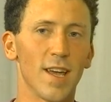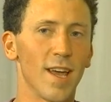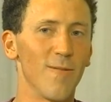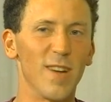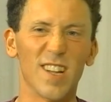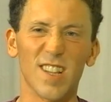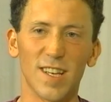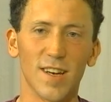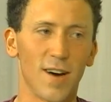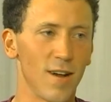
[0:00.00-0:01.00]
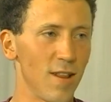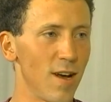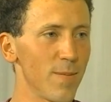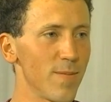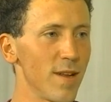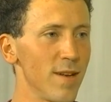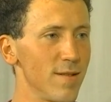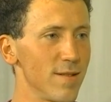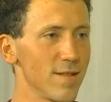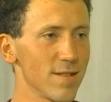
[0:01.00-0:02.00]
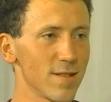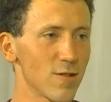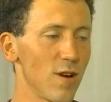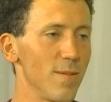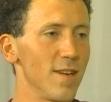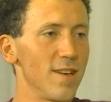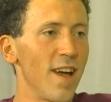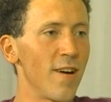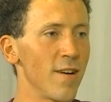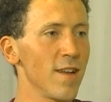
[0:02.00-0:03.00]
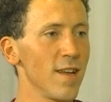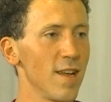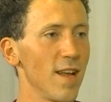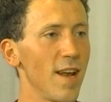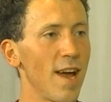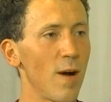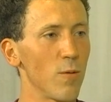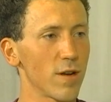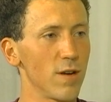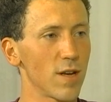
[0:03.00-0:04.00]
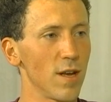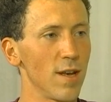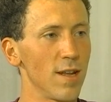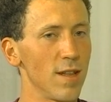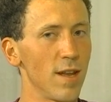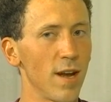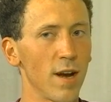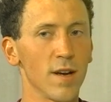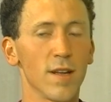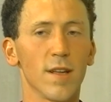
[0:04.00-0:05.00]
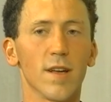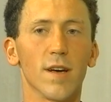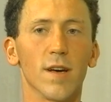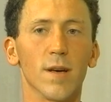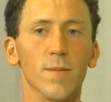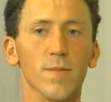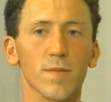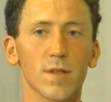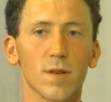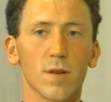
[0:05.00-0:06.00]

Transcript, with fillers: And we cleaned it all up and scrubbed it down. Mm -hmm. And mm-hmm. now we're cooking in there. Um,